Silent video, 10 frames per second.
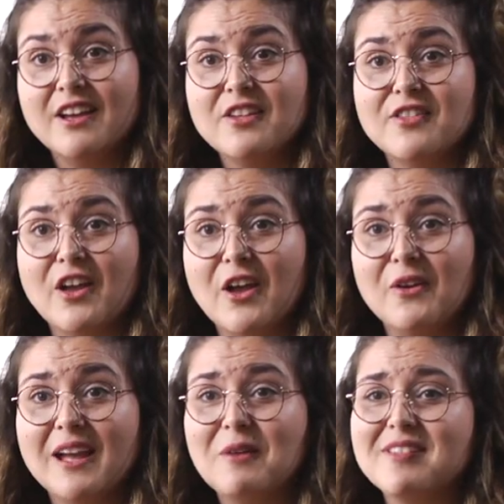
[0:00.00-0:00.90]

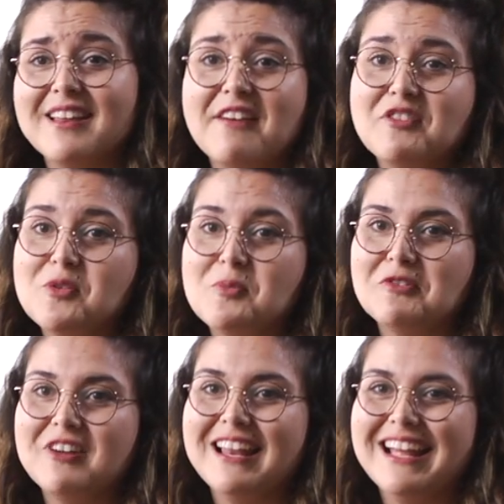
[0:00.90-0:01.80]
So it was inevitable
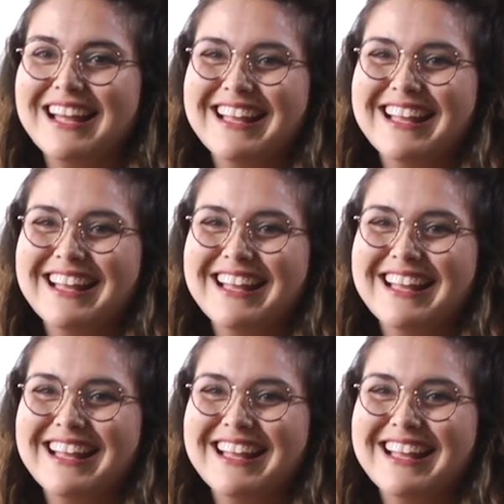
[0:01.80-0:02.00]
really.